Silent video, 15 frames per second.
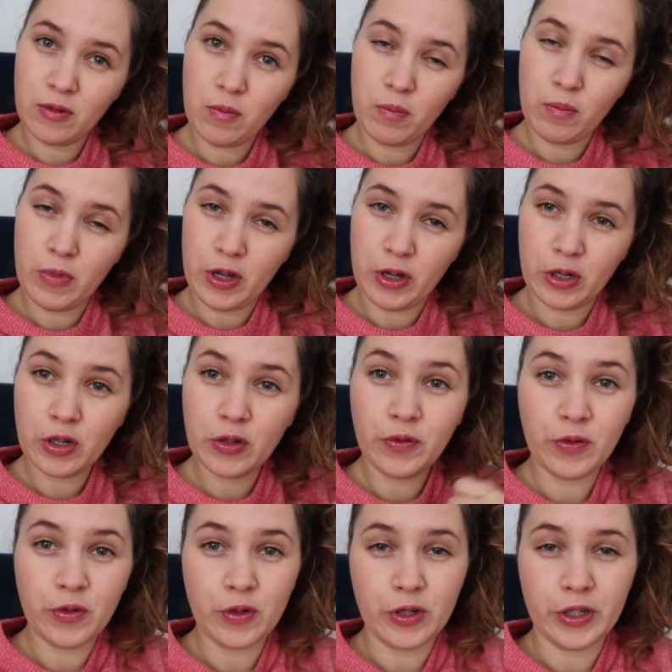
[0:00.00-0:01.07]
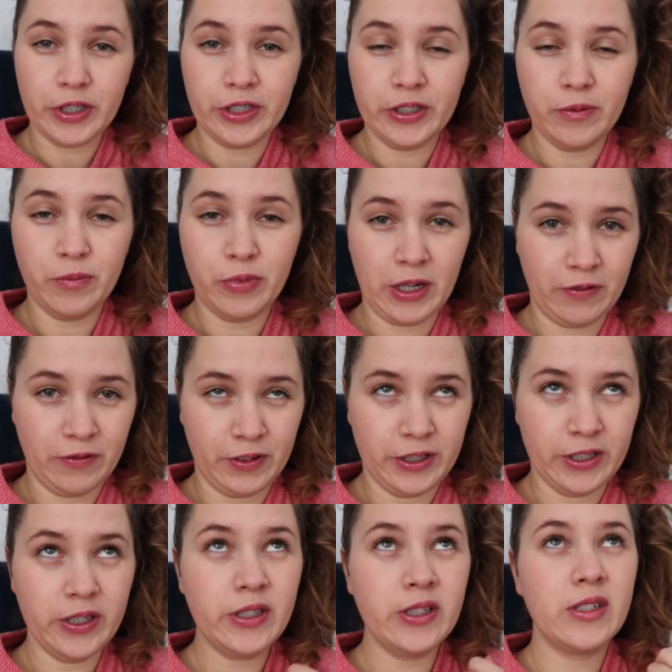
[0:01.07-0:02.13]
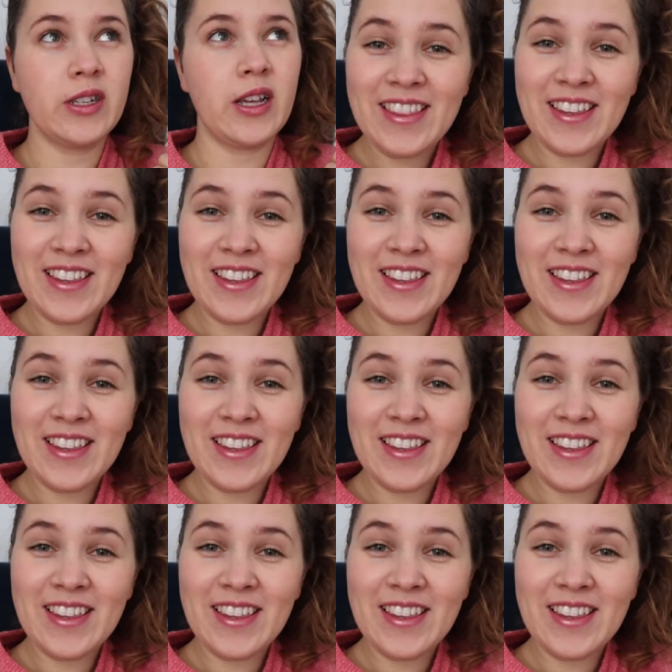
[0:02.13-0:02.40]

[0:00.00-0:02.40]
milk for breakfast,